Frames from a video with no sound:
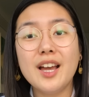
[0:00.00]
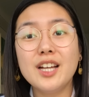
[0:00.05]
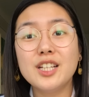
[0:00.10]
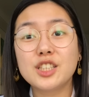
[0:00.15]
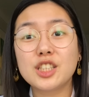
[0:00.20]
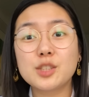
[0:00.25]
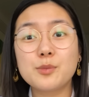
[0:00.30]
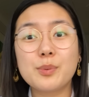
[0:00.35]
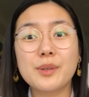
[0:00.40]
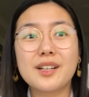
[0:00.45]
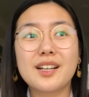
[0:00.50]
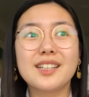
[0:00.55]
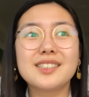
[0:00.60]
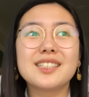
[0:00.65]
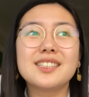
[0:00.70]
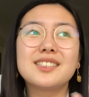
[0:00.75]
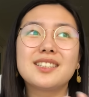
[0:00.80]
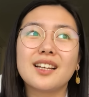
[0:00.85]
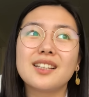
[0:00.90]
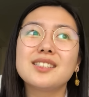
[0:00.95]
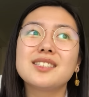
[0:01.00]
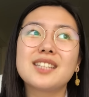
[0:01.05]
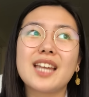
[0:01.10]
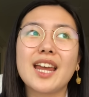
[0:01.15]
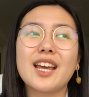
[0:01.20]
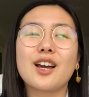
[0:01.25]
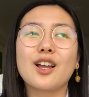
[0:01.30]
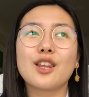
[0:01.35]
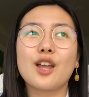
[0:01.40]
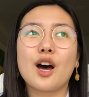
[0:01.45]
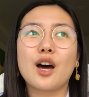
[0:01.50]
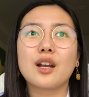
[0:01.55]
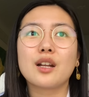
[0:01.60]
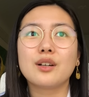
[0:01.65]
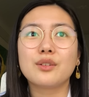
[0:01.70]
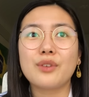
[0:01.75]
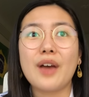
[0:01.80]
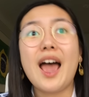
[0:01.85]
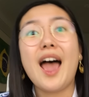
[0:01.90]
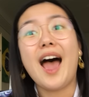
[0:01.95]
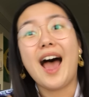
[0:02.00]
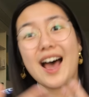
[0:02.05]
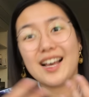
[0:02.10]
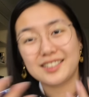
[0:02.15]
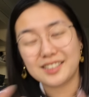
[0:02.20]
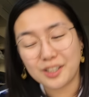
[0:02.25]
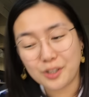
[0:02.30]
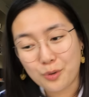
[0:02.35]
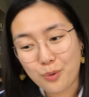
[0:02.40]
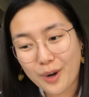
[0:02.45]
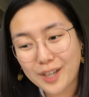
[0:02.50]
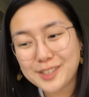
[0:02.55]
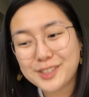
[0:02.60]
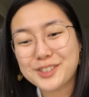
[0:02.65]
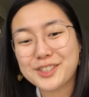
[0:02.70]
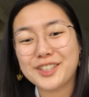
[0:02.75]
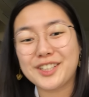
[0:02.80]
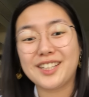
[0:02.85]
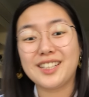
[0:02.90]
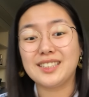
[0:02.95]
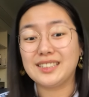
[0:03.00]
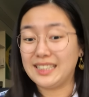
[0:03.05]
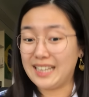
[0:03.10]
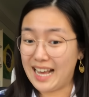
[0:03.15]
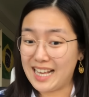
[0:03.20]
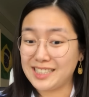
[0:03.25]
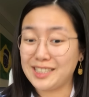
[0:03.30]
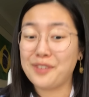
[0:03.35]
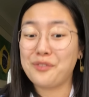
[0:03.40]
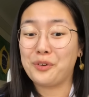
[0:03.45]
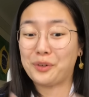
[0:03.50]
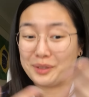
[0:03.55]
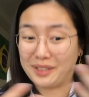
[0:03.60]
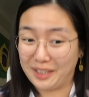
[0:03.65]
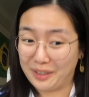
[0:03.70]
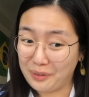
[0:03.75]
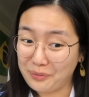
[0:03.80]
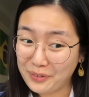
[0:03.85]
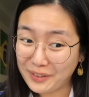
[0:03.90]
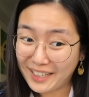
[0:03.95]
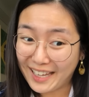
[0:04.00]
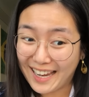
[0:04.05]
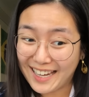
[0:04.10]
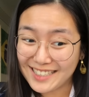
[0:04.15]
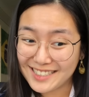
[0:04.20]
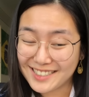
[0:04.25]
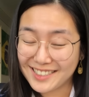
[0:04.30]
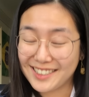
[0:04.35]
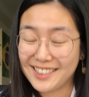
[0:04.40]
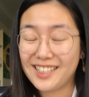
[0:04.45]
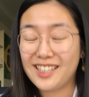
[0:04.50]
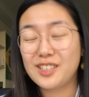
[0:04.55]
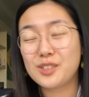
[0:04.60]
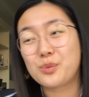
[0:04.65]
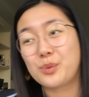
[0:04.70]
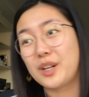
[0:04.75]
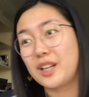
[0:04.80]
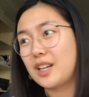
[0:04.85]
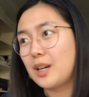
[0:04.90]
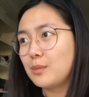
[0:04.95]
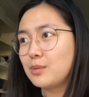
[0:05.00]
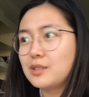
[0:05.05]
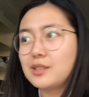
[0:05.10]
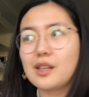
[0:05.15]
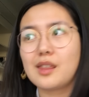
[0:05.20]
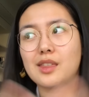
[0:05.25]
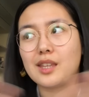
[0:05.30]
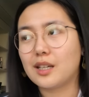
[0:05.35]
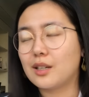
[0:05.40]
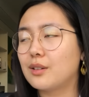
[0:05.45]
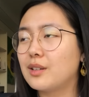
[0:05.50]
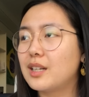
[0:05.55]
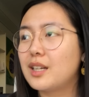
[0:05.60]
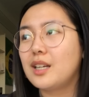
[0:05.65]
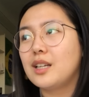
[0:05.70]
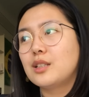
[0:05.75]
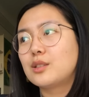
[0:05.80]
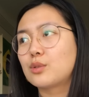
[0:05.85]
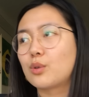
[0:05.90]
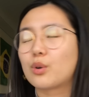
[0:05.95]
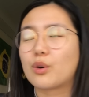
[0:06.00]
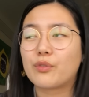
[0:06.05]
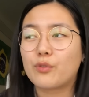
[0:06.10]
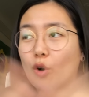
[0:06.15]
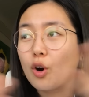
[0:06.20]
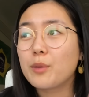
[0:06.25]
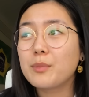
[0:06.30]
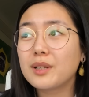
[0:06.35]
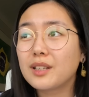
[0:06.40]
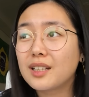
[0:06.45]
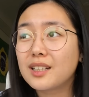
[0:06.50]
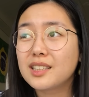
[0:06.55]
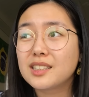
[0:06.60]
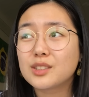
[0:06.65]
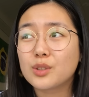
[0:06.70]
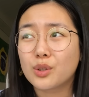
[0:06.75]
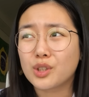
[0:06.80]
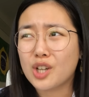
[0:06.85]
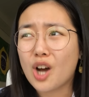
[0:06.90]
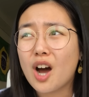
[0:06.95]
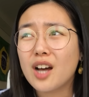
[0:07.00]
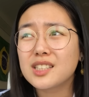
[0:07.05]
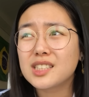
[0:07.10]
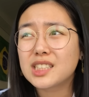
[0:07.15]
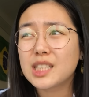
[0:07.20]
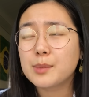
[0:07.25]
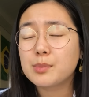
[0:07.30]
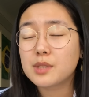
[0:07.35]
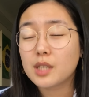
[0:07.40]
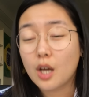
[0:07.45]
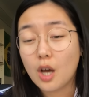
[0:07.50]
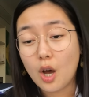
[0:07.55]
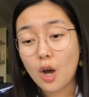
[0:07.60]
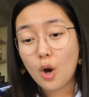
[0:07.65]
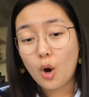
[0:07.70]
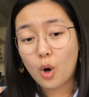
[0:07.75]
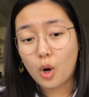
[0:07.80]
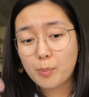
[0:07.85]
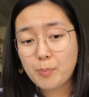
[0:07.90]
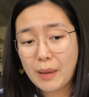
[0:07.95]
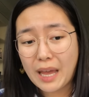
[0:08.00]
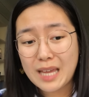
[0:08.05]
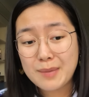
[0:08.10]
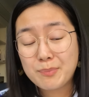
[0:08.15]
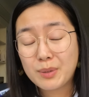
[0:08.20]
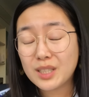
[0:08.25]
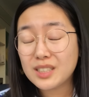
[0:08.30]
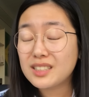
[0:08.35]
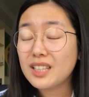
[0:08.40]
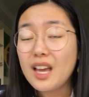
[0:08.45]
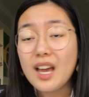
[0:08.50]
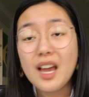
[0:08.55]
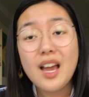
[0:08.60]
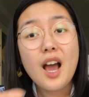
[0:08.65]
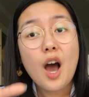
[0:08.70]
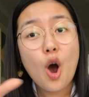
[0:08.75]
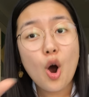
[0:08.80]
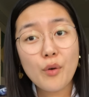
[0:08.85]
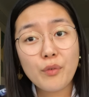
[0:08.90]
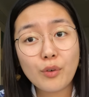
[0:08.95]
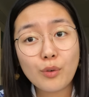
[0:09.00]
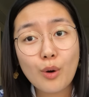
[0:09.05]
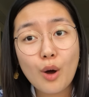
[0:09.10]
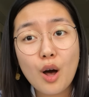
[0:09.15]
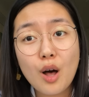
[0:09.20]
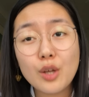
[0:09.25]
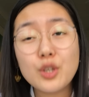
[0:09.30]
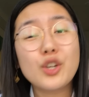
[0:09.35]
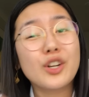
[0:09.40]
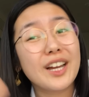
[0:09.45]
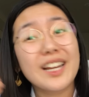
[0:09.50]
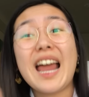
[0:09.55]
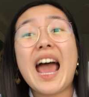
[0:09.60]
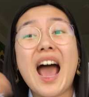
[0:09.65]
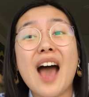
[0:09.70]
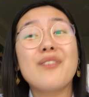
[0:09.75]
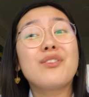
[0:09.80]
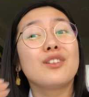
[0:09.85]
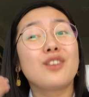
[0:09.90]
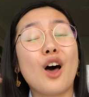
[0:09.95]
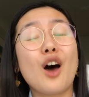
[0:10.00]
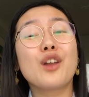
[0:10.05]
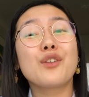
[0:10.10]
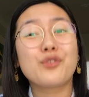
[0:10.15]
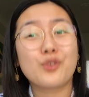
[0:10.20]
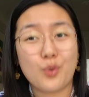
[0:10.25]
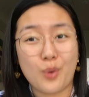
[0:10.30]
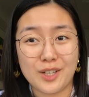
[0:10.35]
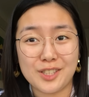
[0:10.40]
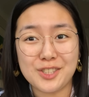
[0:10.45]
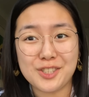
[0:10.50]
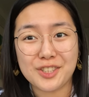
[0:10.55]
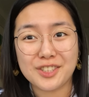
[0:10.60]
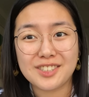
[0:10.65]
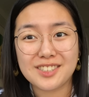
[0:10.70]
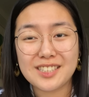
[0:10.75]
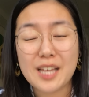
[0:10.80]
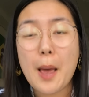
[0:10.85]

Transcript: just because it does take a lot of asking questions and asking for clarifications when it comes to theories or formulas or concepts or papers. Overall, you're gonna have a lot of questions,